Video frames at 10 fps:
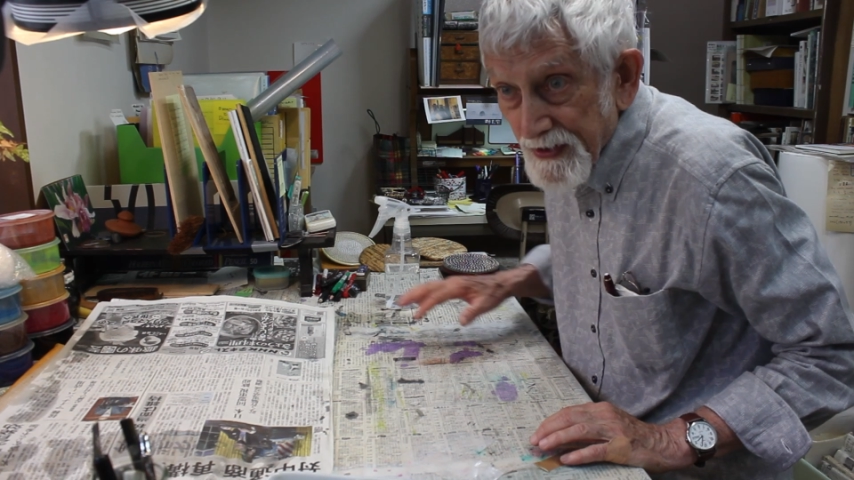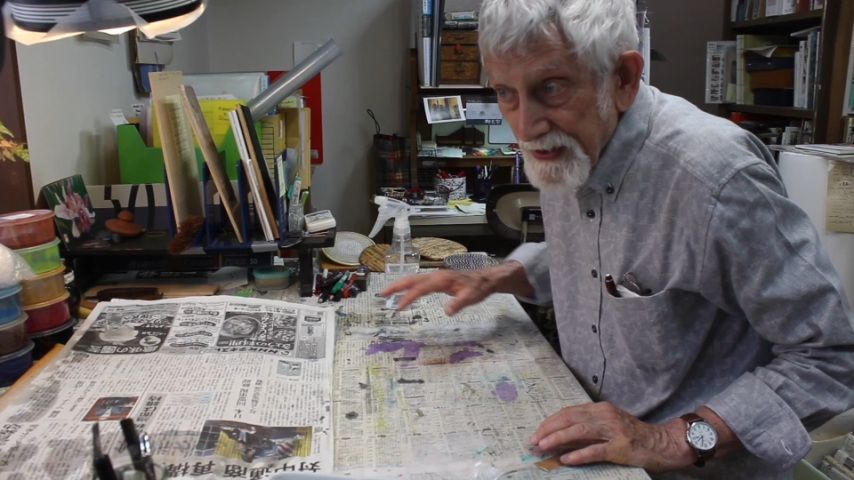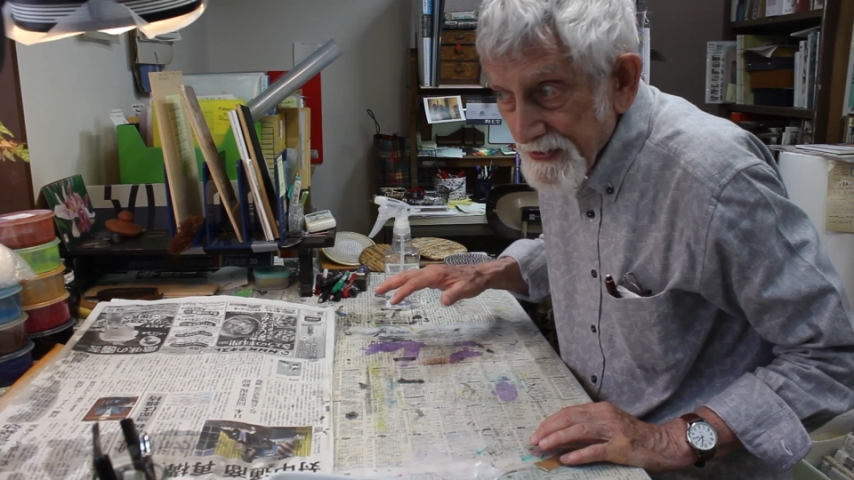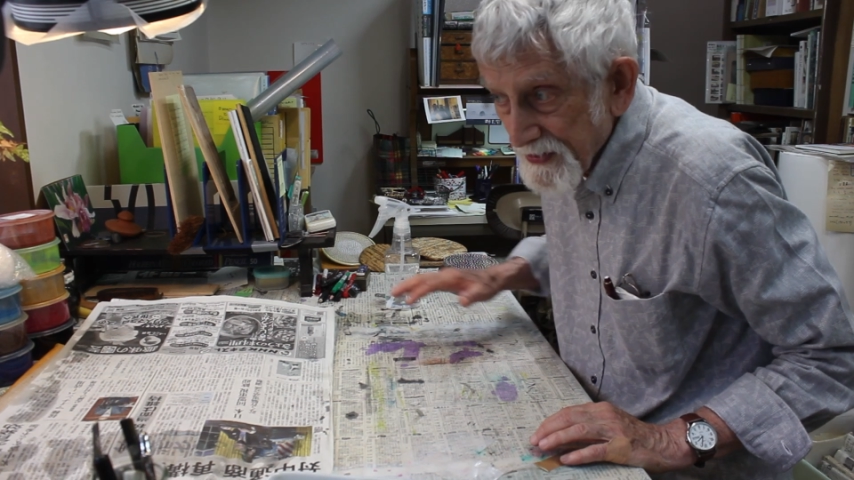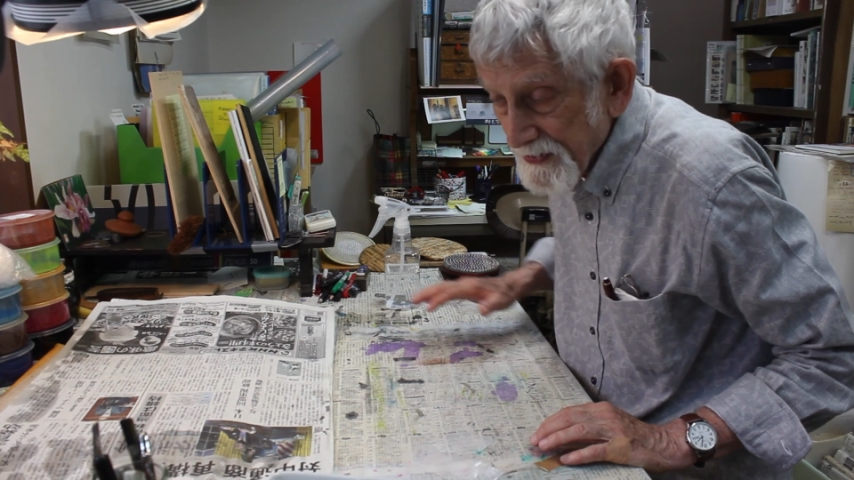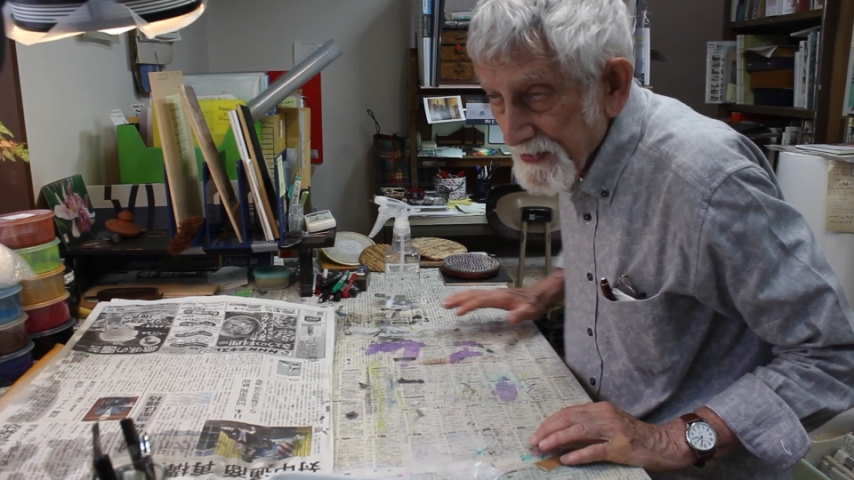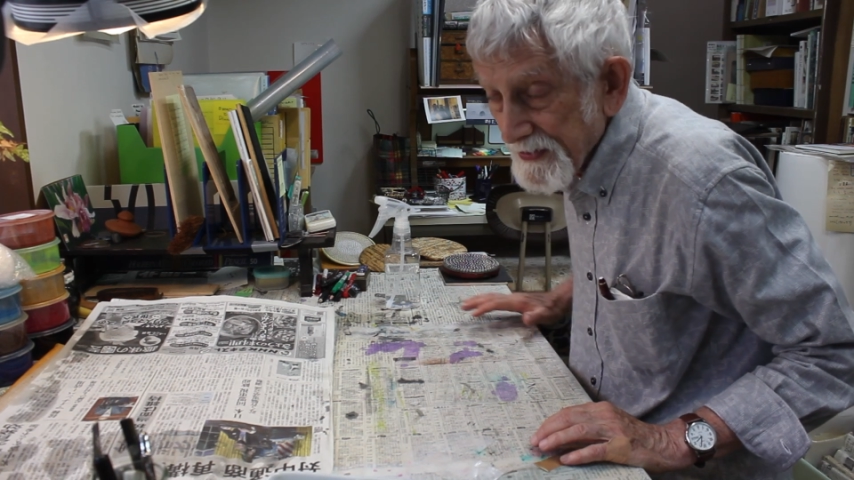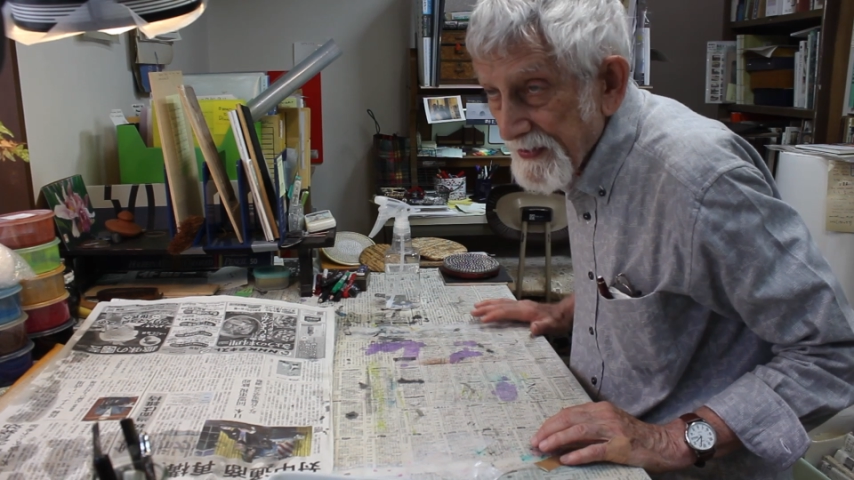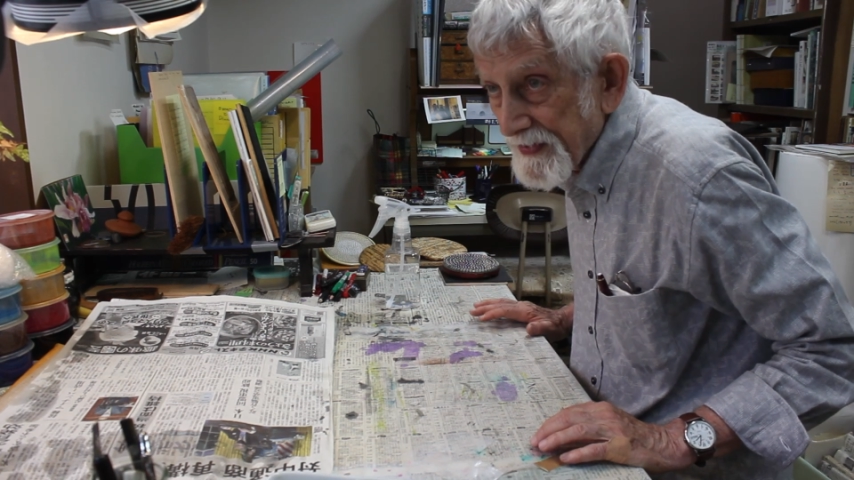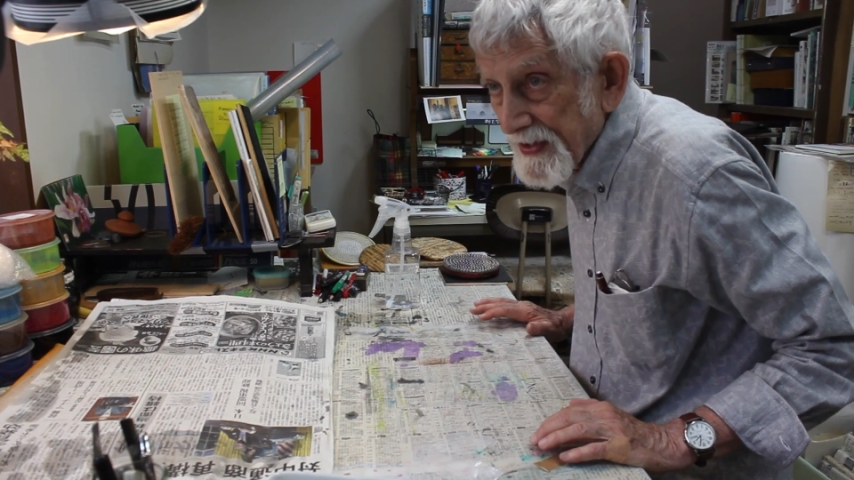I'll show
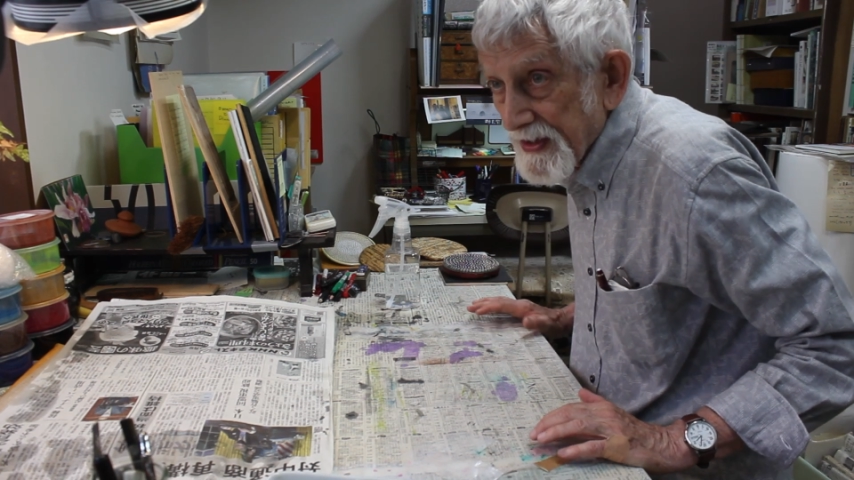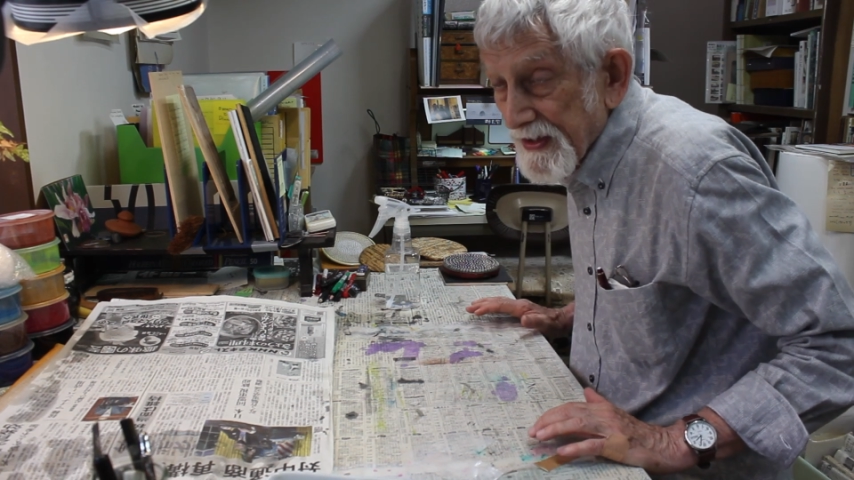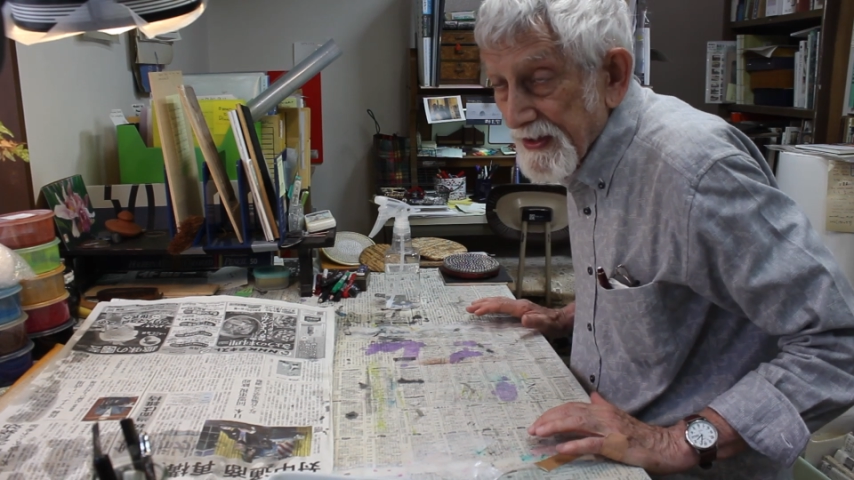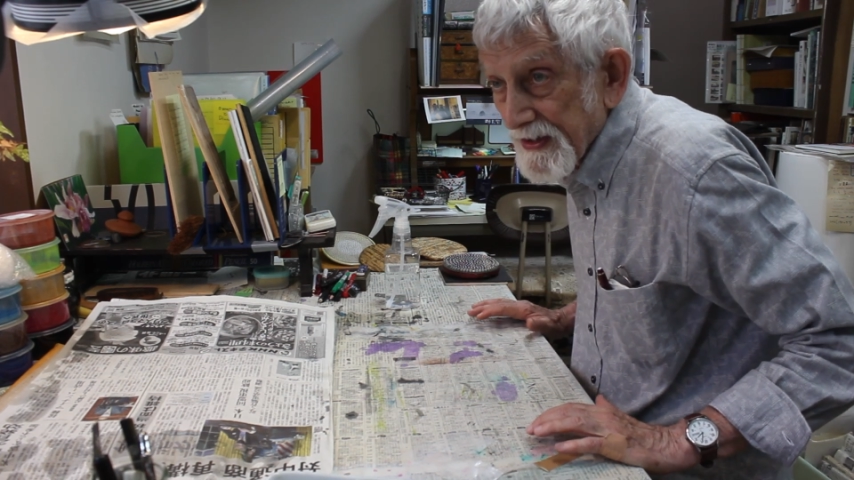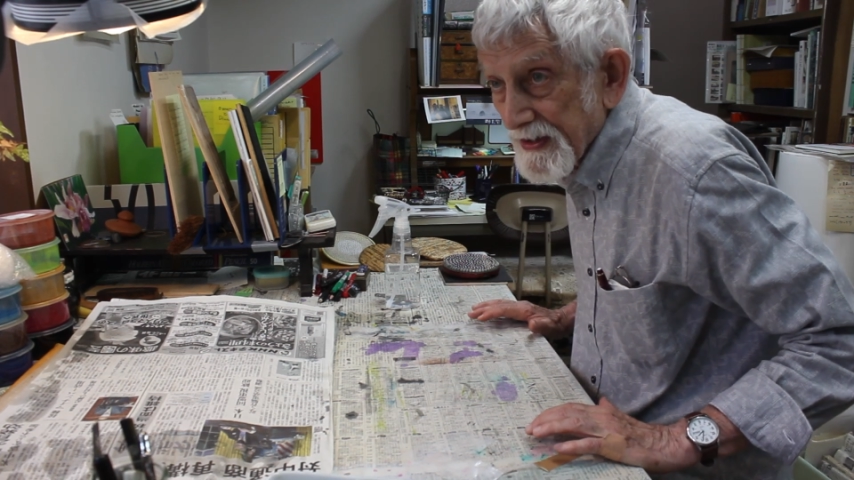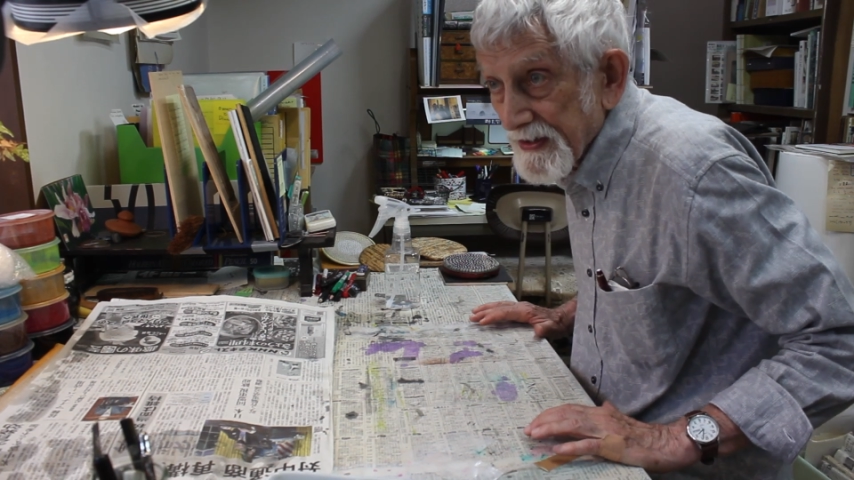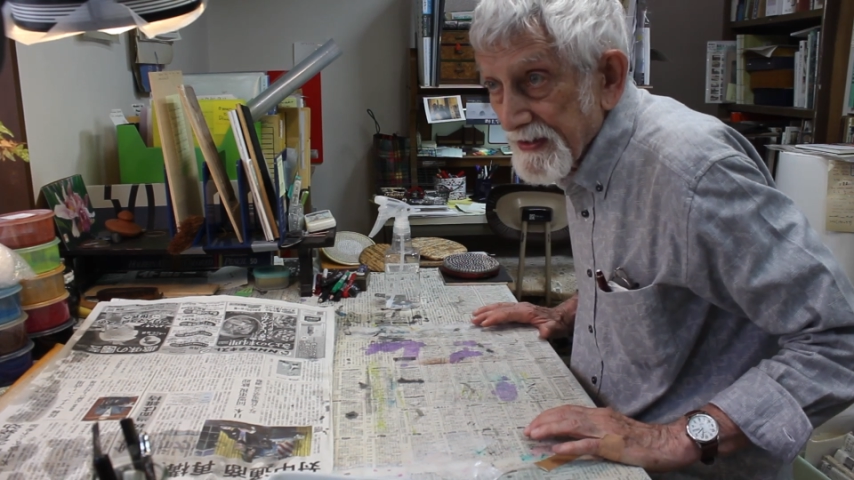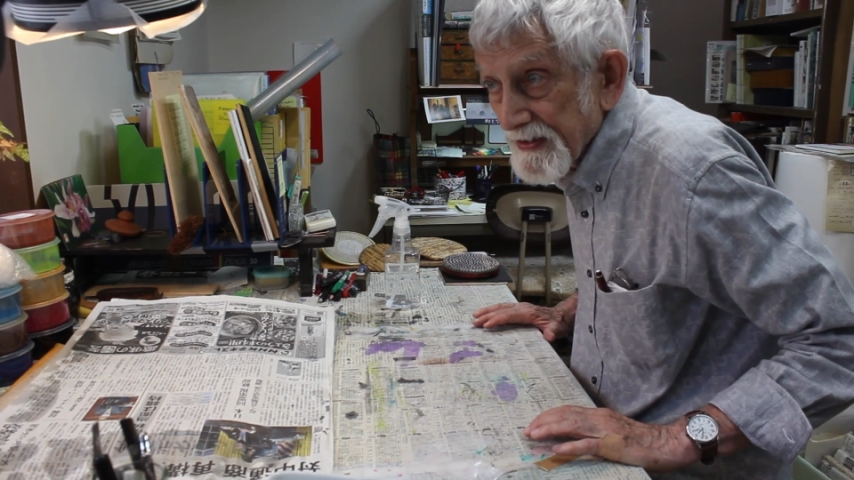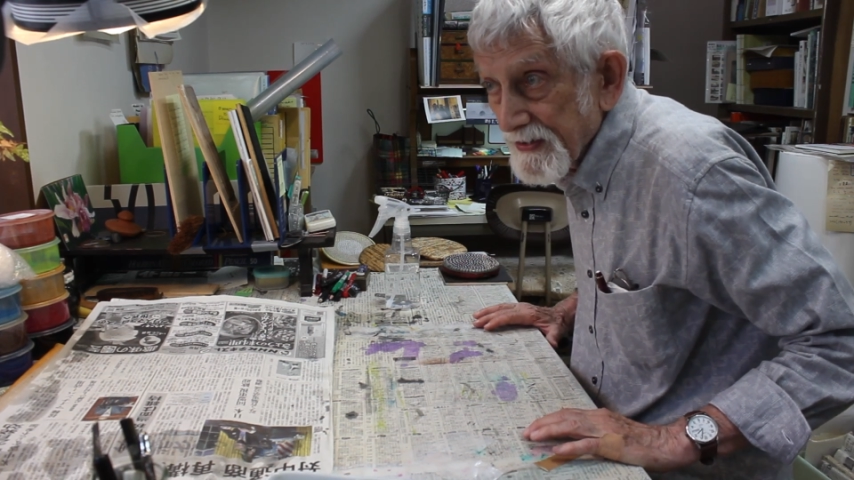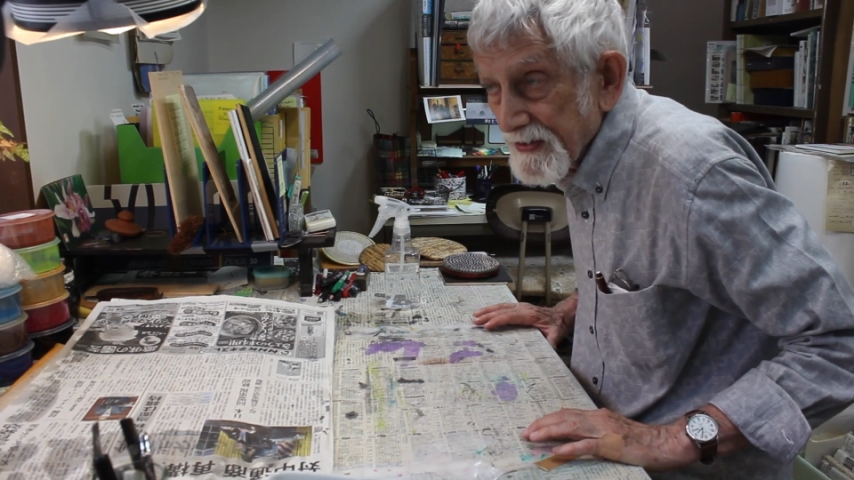you, you